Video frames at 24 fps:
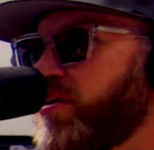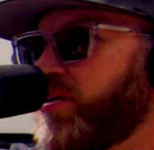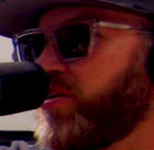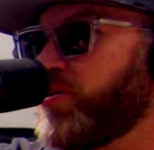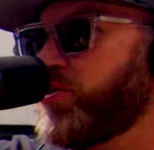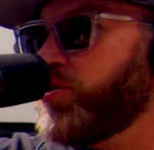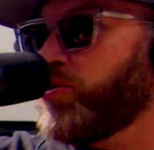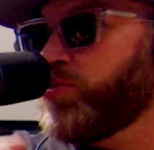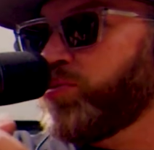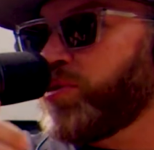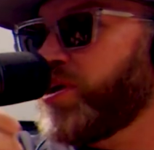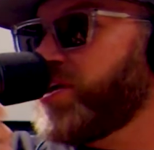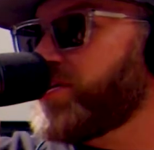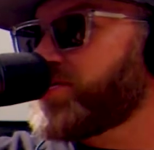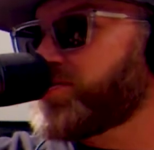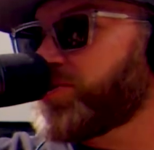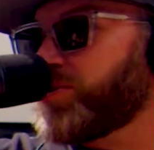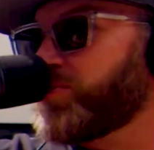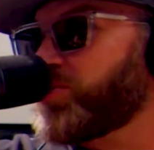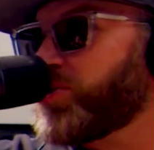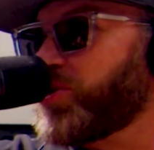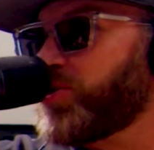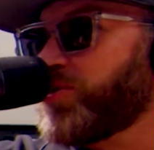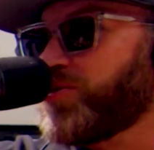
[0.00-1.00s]
you meet
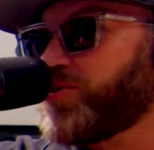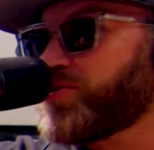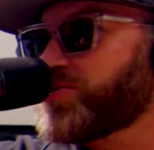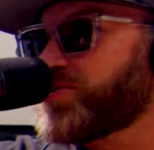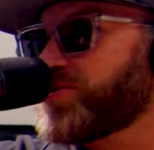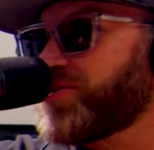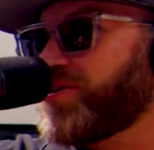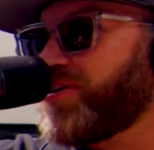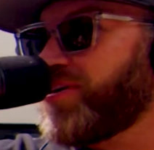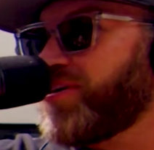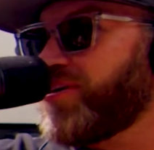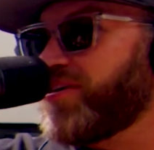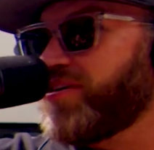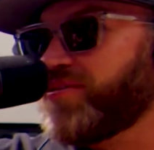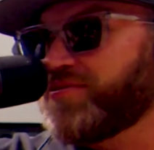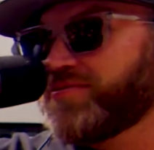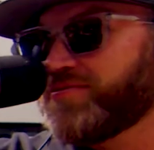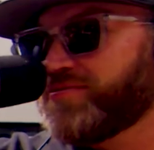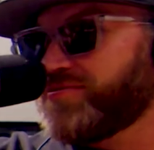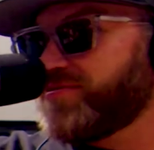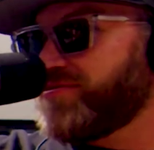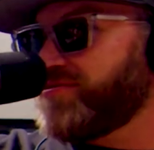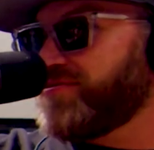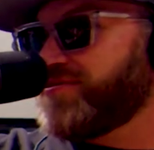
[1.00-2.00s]
some girls that are,
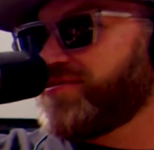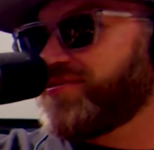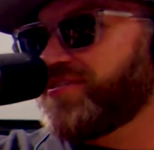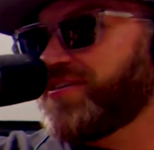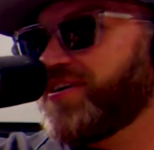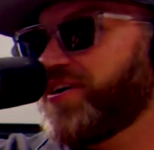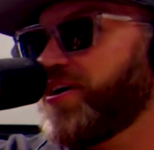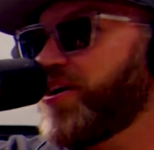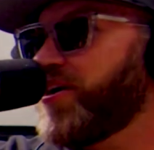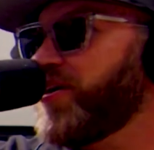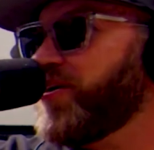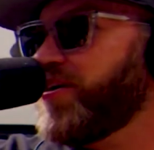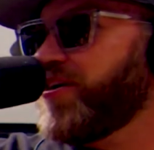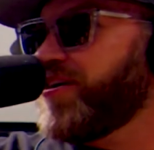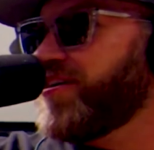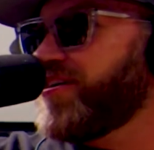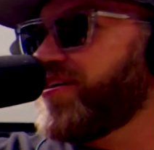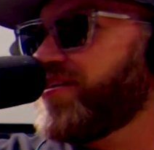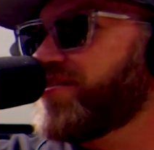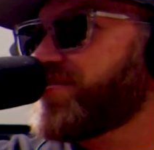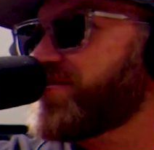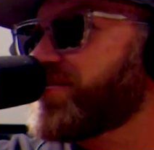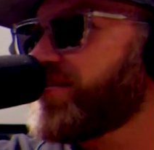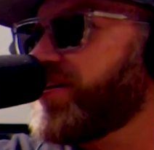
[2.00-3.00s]
here it
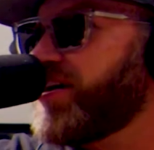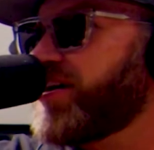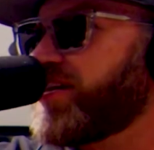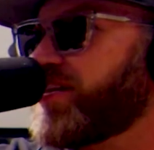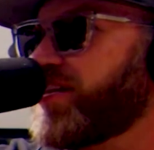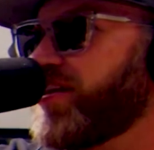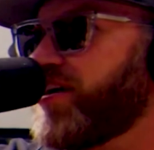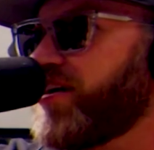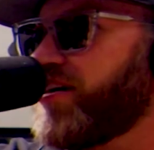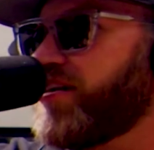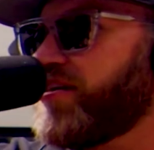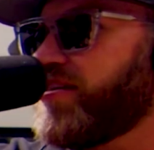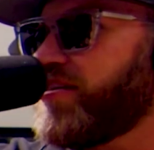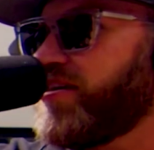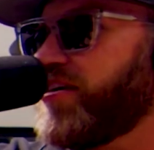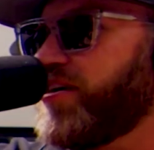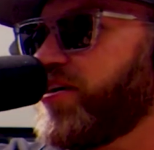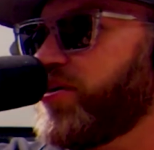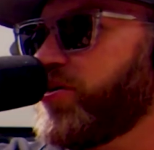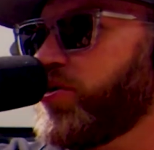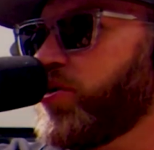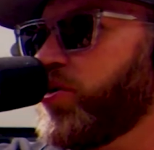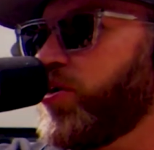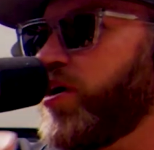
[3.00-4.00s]
is, like they,
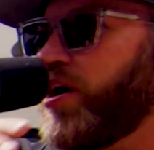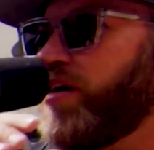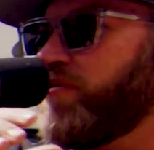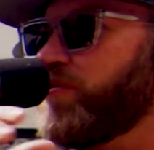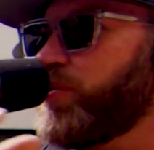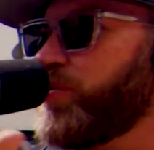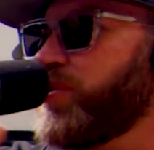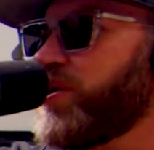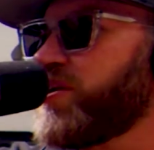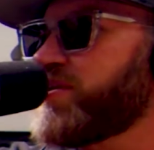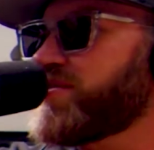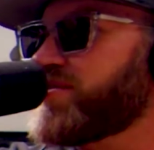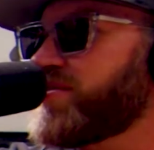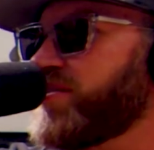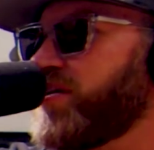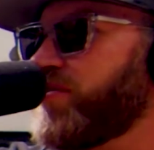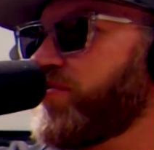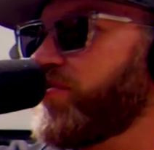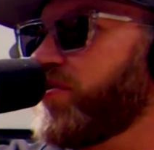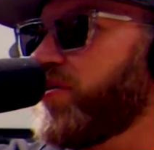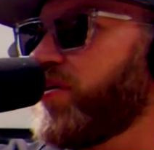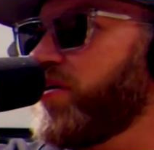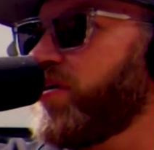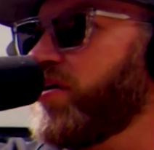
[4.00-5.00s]
everybody's
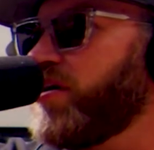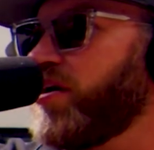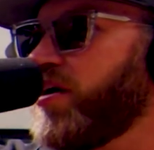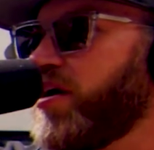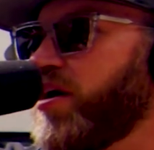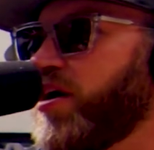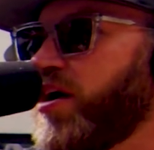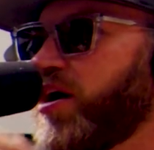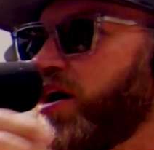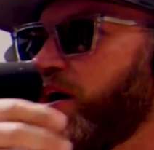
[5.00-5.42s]
different. I